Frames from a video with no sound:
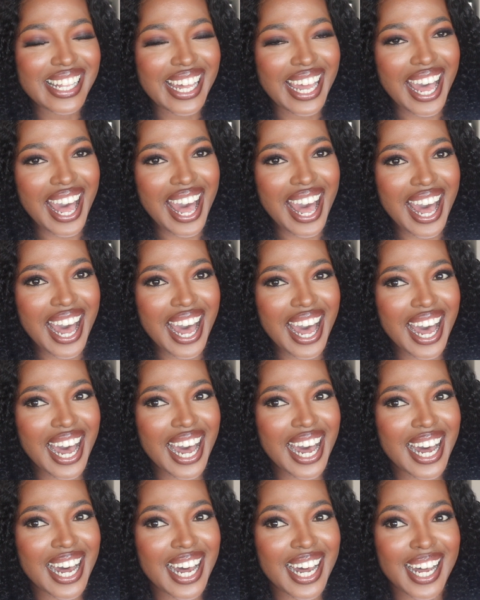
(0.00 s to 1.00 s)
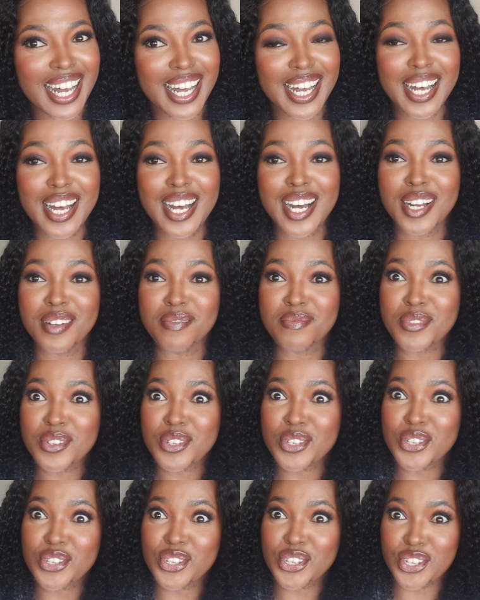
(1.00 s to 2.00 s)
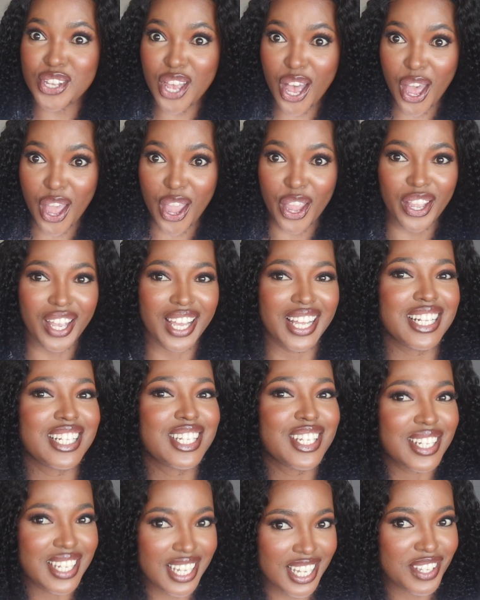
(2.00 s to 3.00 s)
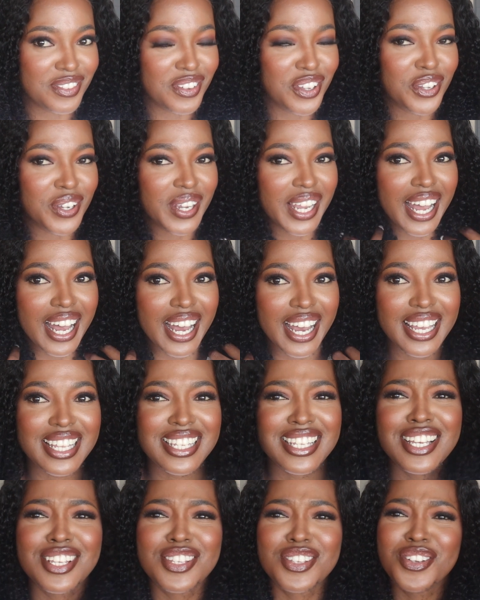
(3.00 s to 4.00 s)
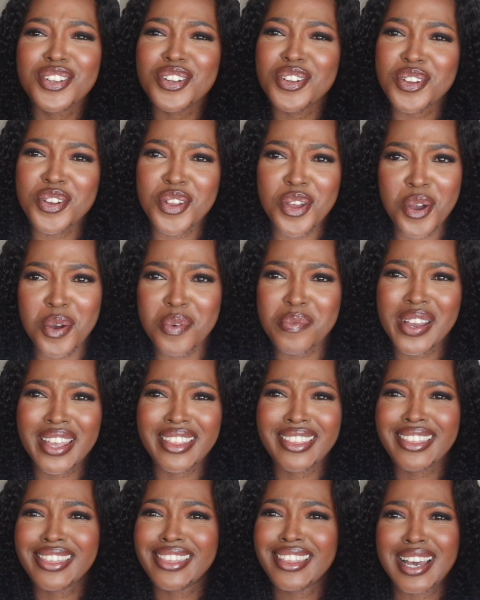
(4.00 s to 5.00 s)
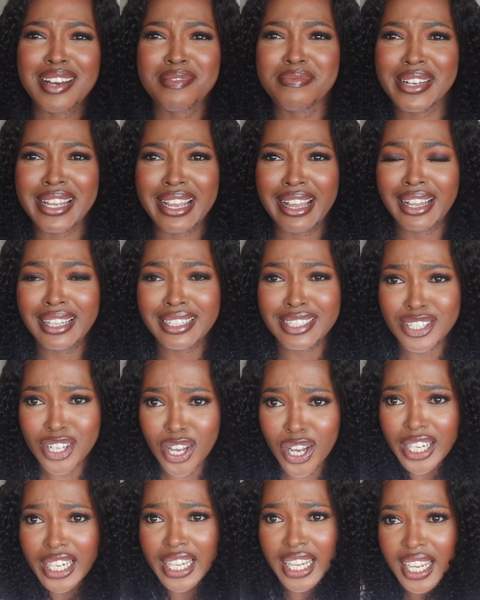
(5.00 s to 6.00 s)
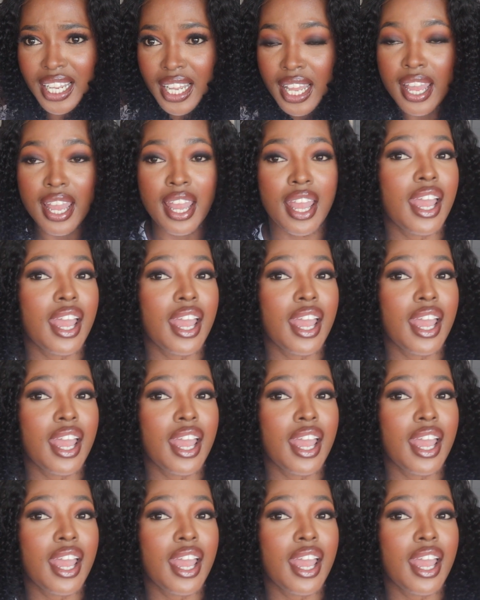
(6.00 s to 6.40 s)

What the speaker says: welcome. So in today's video, guys, as you know by the thumbnail, darling,